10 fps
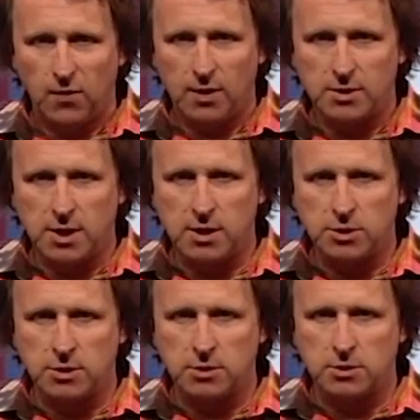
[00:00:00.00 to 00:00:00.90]

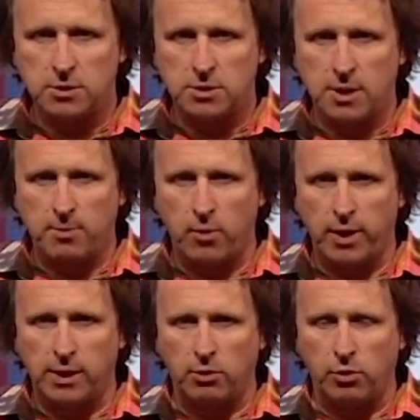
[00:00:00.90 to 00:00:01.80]
Attention to the
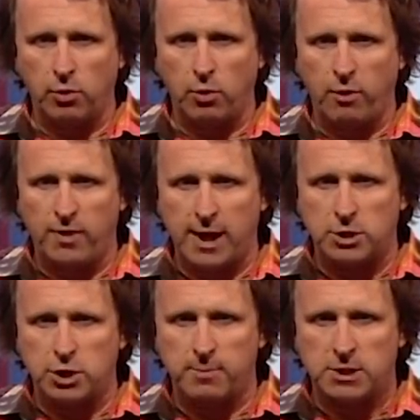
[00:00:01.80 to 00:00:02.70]
submarine crew of
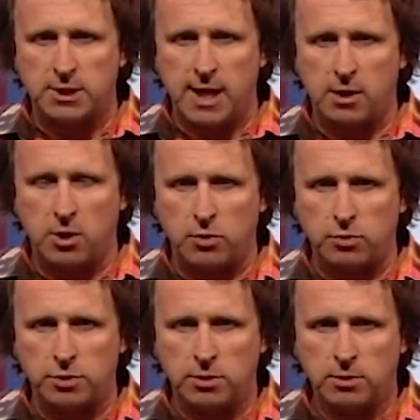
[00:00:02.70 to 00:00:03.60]
HMS
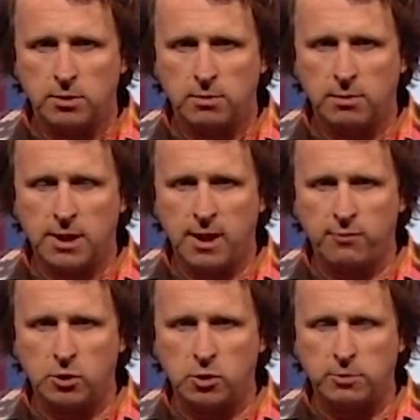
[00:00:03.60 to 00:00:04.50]
Nando's. Be careful
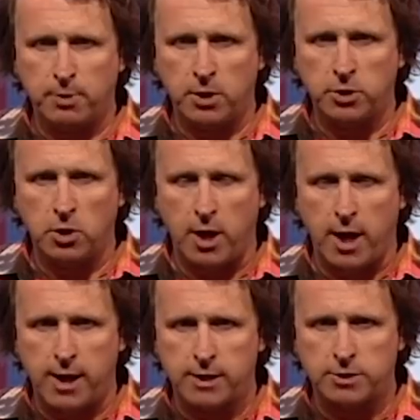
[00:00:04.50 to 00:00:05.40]
not to burn your
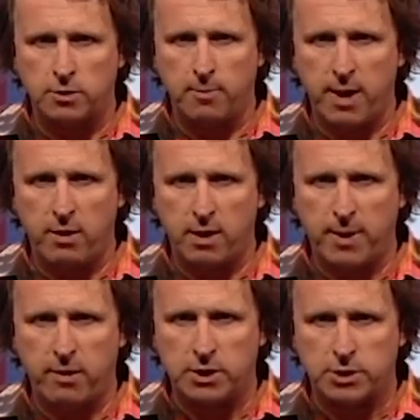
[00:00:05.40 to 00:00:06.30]
eyes on the
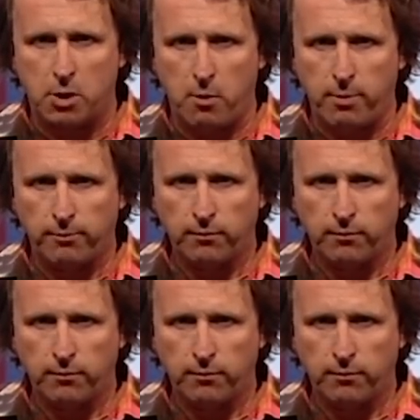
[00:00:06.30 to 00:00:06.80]
periscope.